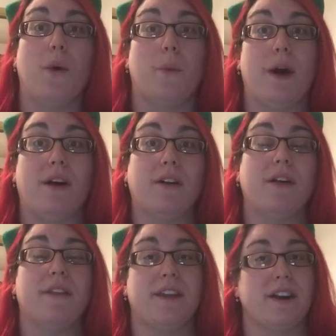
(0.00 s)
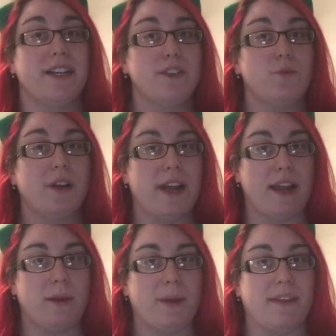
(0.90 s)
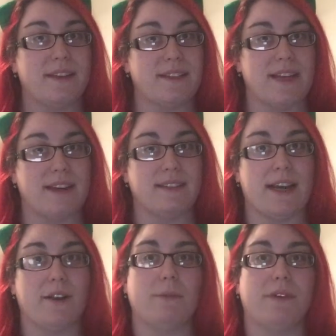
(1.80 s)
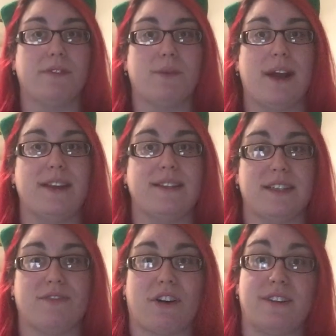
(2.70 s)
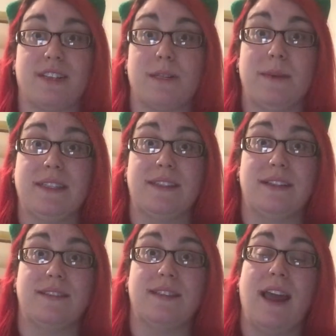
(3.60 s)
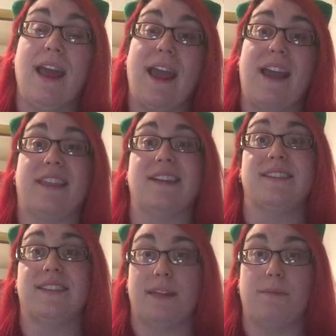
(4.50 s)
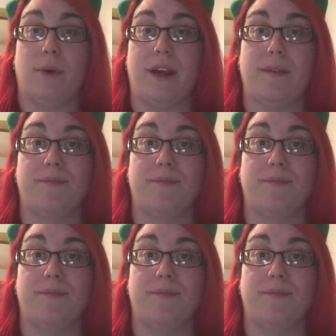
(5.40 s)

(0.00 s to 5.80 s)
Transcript: Well, there is one anime that stands out above the rest as far as expenses, and that's Steam Boy.